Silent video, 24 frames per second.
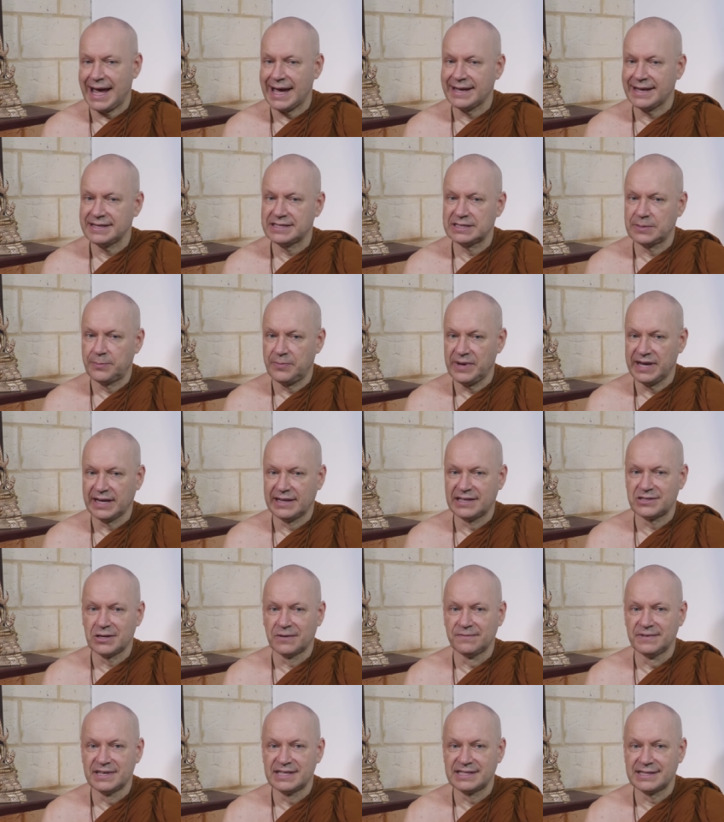aspects
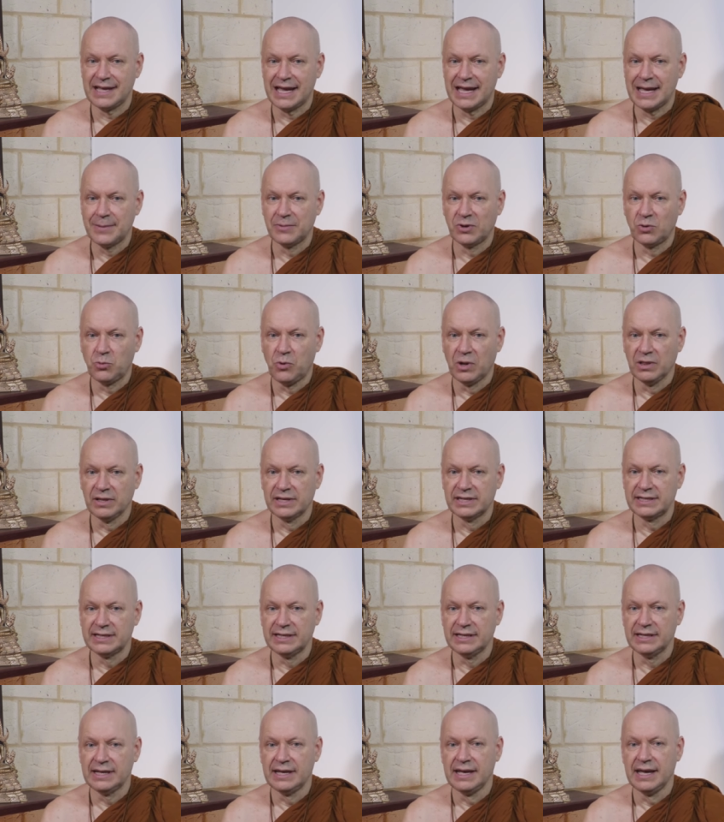of the same
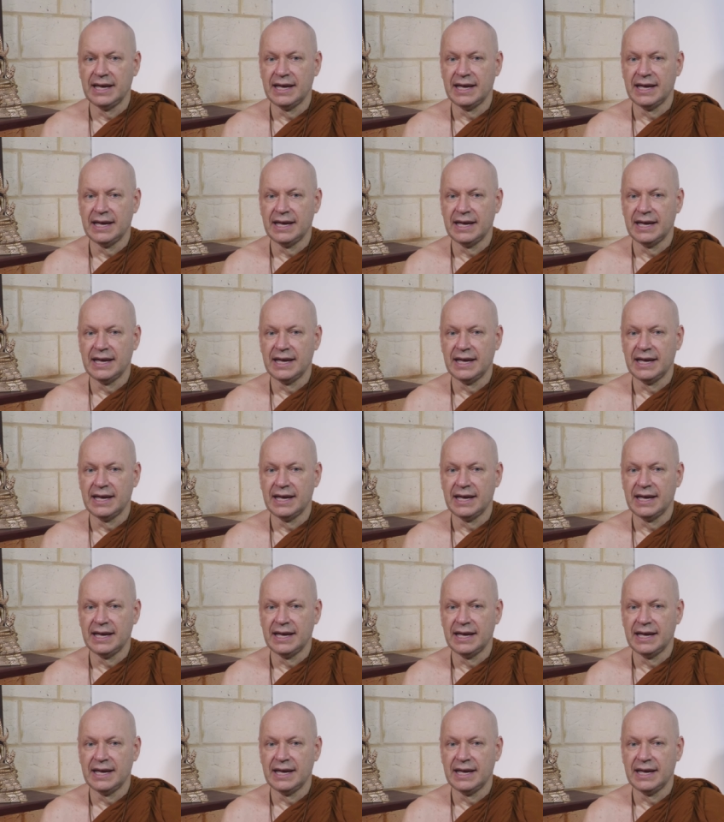quality,